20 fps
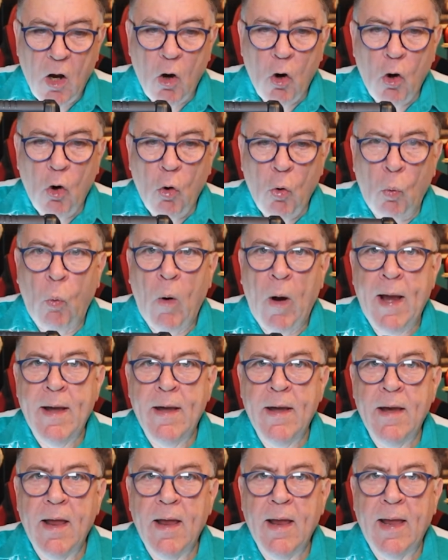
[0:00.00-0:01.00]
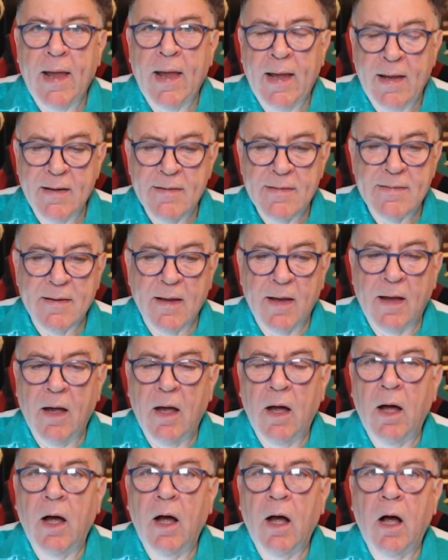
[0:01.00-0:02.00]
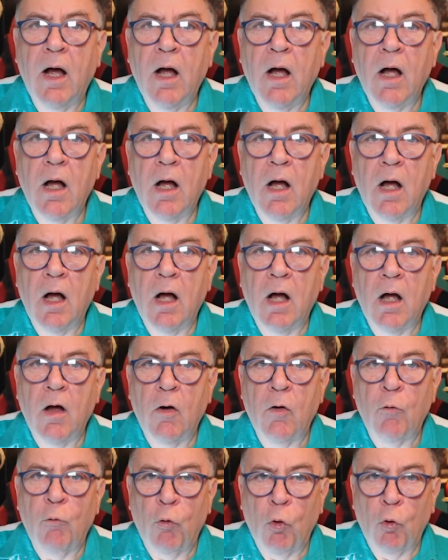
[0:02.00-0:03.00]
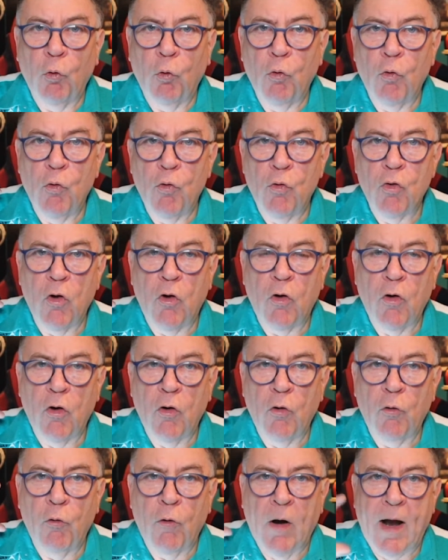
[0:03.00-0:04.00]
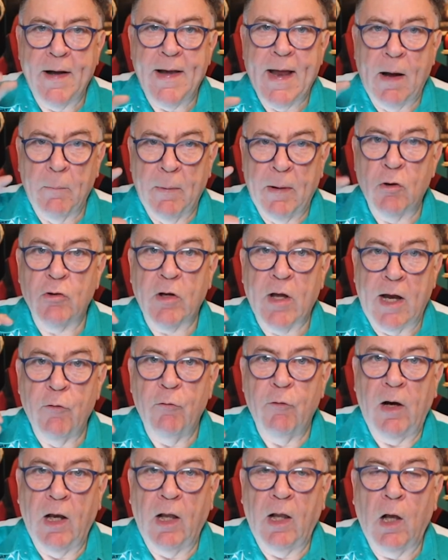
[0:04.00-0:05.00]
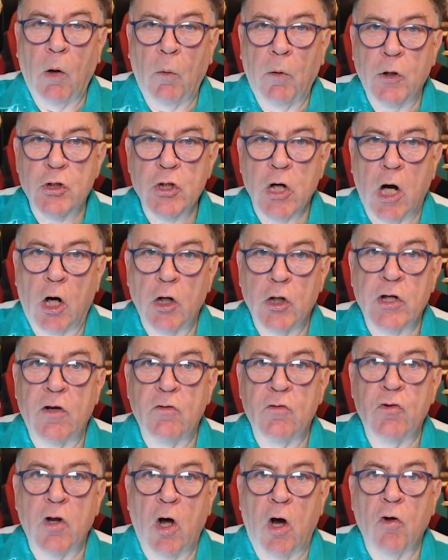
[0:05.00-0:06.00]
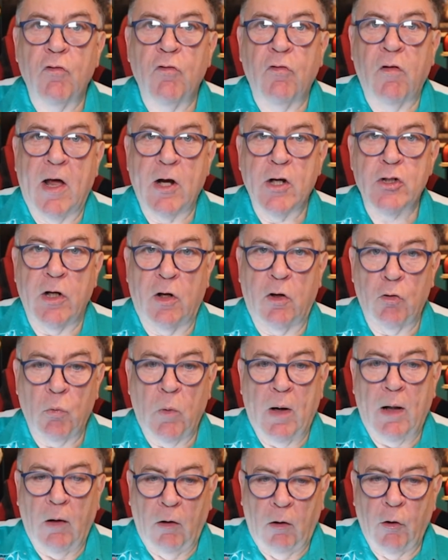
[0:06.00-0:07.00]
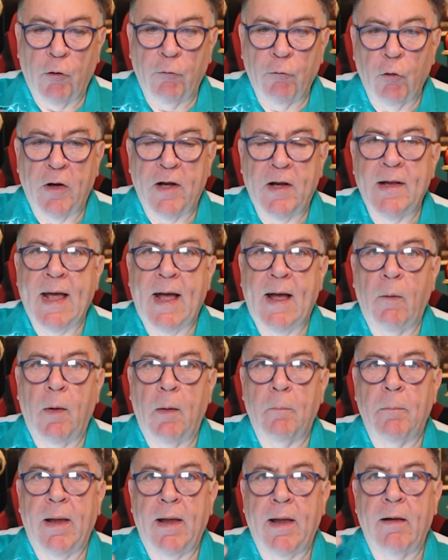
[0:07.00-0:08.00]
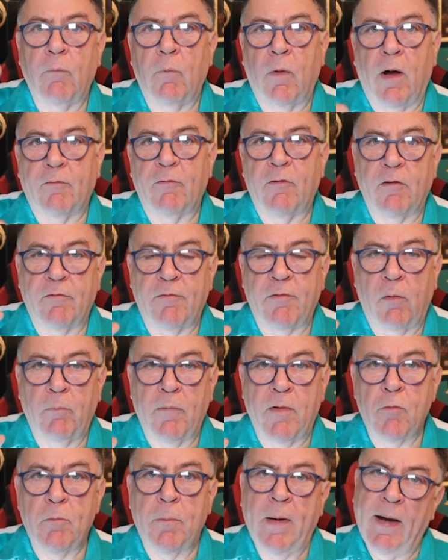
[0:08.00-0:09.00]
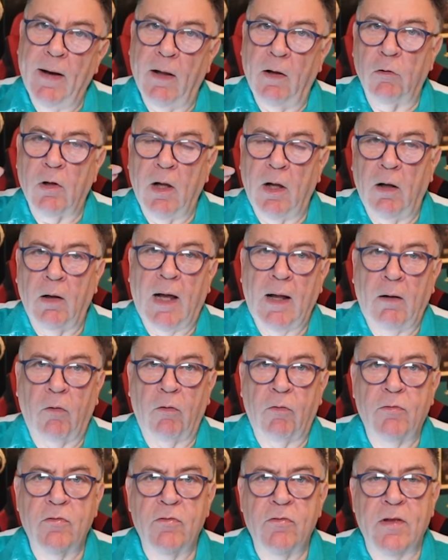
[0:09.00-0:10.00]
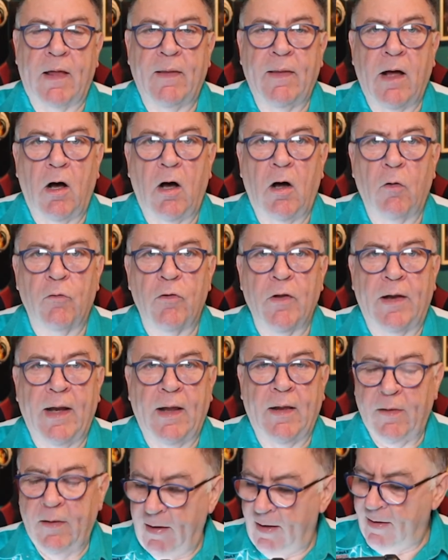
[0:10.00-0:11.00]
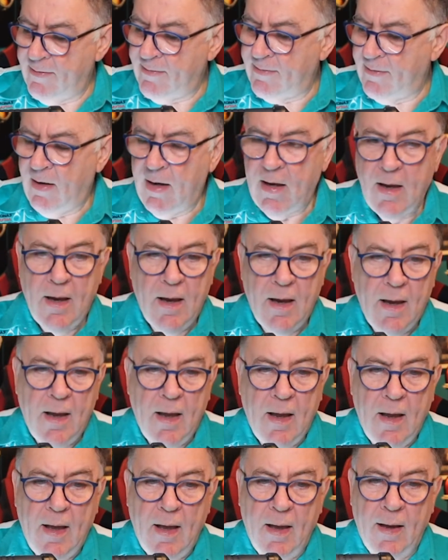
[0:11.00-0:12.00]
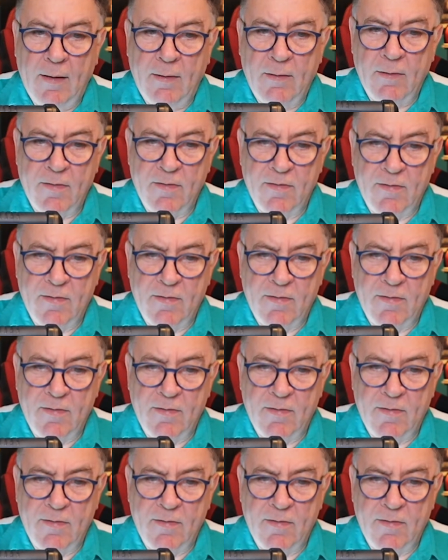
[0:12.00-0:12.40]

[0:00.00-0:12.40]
When it runs right down, when it's getting really low on charge, it starts flashing as well. I'm going to run it down a bit after I film this bit, and I'll tap that onto the end of this. And